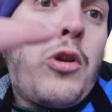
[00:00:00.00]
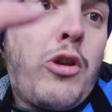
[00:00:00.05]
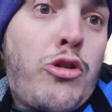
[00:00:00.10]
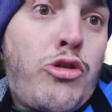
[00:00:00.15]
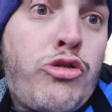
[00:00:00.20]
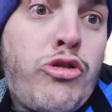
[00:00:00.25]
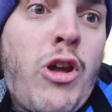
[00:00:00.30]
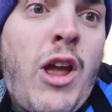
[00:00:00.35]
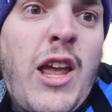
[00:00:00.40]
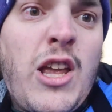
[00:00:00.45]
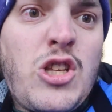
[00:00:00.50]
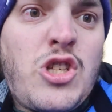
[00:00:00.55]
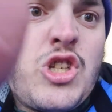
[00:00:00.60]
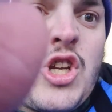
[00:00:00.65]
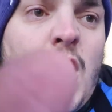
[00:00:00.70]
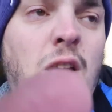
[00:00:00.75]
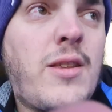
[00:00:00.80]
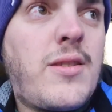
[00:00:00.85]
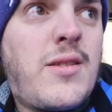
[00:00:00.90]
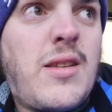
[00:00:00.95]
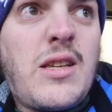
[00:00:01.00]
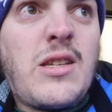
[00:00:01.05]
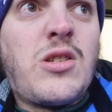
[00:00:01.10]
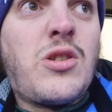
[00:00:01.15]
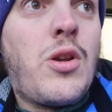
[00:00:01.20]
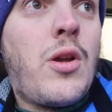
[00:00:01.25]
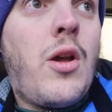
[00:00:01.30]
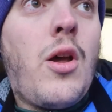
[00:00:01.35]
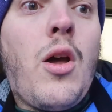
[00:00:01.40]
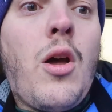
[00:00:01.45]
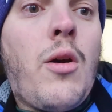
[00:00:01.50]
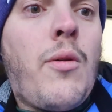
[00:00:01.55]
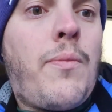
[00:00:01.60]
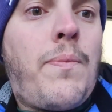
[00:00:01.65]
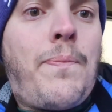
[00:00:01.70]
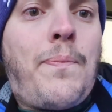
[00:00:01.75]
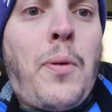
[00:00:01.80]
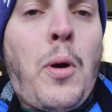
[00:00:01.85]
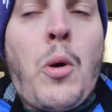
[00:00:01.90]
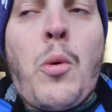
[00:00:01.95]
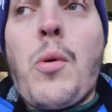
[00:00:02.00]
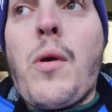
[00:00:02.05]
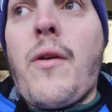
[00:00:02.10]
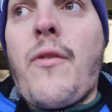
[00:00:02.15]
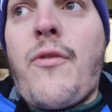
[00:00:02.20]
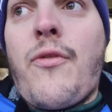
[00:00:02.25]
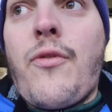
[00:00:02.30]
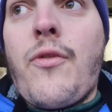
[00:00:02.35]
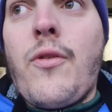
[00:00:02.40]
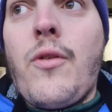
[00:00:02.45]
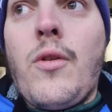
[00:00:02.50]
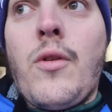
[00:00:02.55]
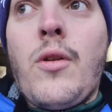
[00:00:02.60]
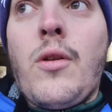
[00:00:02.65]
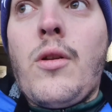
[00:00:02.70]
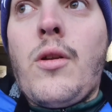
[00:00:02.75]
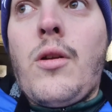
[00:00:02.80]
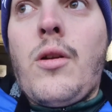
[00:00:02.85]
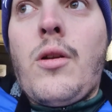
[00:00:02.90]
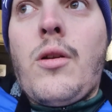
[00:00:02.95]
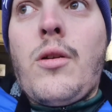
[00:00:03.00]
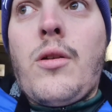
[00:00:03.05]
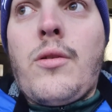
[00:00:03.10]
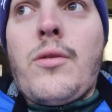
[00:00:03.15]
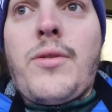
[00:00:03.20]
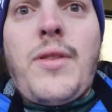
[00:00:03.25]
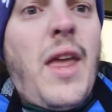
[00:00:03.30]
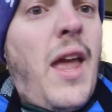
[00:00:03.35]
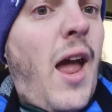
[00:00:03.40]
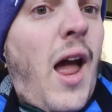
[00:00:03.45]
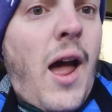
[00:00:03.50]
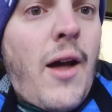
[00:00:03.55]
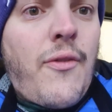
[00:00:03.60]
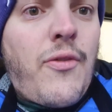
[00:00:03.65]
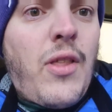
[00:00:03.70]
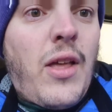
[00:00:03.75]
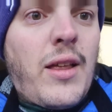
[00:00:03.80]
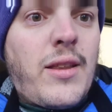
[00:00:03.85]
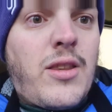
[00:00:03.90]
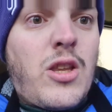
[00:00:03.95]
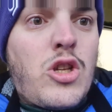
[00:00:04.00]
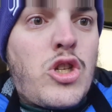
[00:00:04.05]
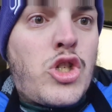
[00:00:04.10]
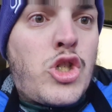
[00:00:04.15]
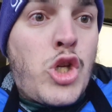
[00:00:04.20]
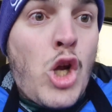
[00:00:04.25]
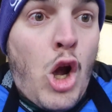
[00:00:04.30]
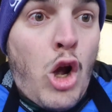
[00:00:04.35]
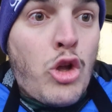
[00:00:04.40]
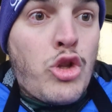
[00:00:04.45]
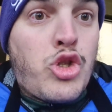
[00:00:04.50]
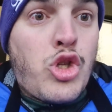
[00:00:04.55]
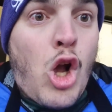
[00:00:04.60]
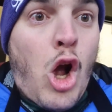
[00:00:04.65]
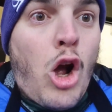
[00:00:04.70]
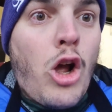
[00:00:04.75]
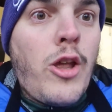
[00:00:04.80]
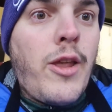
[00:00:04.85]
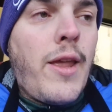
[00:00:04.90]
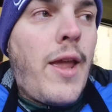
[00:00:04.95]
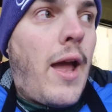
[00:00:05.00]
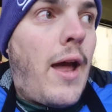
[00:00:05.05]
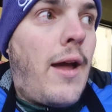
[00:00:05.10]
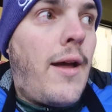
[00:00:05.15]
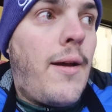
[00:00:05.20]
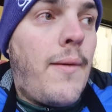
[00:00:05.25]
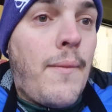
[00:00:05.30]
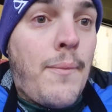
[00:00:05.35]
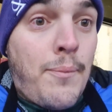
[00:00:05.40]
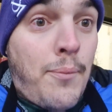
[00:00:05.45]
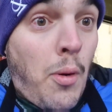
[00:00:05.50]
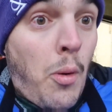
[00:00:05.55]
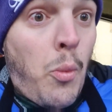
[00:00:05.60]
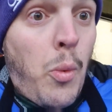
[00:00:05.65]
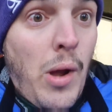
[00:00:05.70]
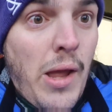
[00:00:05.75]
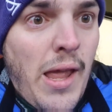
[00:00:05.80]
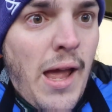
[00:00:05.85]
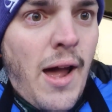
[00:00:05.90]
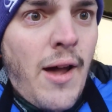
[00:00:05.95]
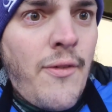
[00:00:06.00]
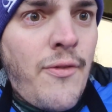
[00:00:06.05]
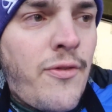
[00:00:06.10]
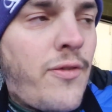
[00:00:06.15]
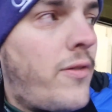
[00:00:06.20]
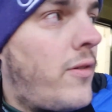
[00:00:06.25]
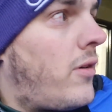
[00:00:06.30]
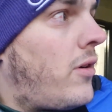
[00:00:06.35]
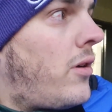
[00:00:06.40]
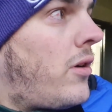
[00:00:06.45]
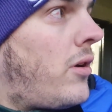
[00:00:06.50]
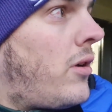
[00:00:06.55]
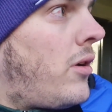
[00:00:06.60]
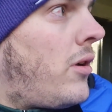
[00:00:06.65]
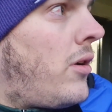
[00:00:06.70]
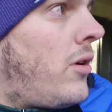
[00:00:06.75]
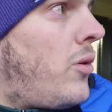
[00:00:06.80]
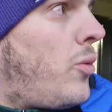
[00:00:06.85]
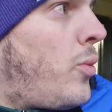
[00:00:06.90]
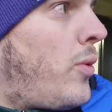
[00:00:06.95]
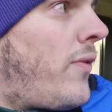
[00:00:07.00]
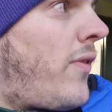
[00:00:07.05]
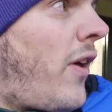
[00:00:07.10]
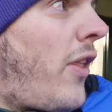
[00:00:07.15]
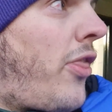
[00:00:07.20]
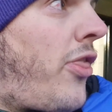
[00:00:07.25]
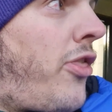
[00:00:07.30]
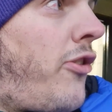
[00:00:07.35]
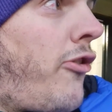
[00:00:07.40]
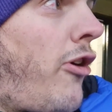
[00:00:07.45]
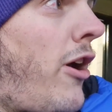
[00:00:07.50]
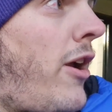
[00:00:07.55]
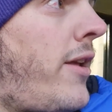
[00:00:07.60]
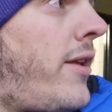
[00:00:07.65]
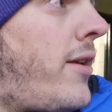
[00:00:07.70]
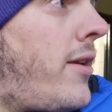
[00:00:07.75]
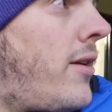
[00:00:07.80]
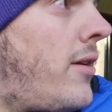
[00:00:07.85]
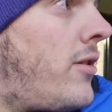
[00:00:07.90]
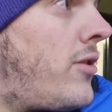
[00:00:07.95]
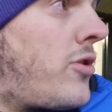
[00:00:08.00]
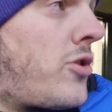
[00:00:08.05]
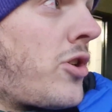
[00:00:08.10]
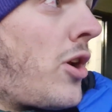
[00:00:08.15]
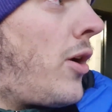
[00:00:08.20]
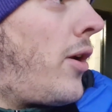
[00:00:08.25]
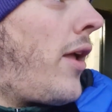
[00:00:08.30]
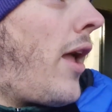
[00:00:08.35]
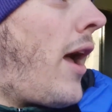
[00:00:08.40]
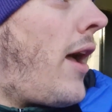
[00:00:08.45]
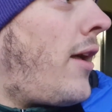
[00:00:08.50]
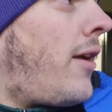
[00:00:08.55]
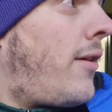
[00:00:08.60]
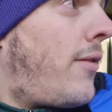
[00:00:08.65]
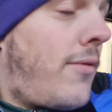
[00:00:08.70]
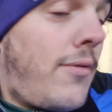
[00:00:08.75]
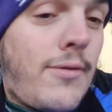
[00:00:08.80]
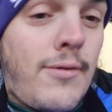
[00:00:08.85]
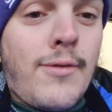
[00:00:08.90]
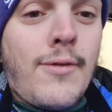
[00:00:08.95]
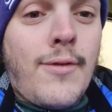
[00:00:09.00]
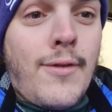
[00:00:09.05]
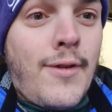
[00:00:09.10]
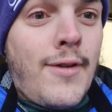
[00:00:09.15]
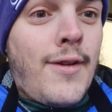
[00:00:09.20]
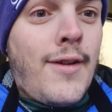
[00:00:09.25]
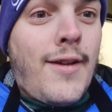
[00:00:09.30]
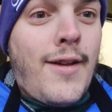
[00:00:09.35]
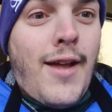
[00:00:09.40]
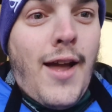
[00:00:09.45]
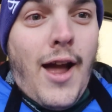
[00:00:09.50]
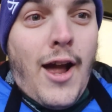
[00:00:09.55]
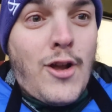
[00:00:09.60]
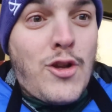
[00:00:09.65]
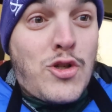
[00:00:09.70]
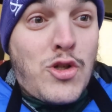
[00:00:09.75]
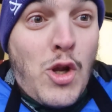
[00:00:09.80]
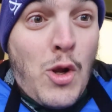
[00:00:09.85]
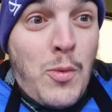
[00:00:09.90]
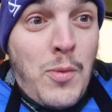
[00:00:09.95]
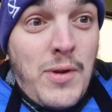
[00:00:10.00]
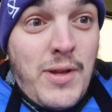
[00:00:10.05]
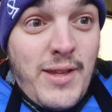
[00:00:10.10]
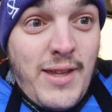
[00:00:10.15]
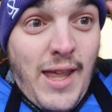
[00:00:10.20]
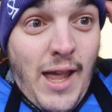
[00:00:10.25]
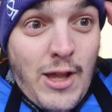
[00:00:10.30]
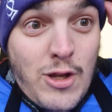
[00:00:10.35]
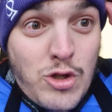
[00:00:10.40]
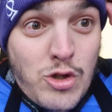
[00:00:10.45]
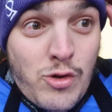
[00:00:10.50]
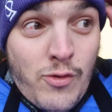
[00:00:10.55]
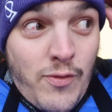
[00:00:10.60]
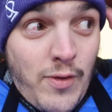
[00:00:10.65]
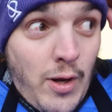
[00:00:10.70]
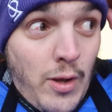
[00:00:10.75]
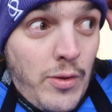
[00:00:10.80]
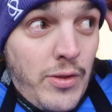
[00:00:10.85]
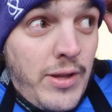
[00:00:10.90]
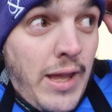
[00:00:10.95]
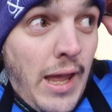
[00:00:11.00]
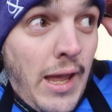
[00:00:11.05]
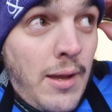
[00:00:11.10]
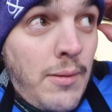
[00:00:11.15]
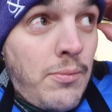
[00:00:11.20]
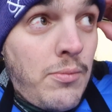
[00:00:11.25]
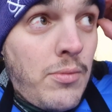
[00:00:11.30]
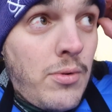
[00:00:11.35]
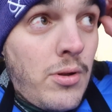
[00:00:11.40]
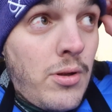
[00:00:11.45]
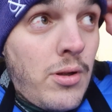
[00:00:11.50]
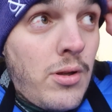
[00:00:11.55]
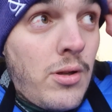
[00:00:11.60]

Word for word: we have created chances, but we've they haven't had a shot on target yet, but we have. We've had three, so yeah. I just hope we can get some out of the game.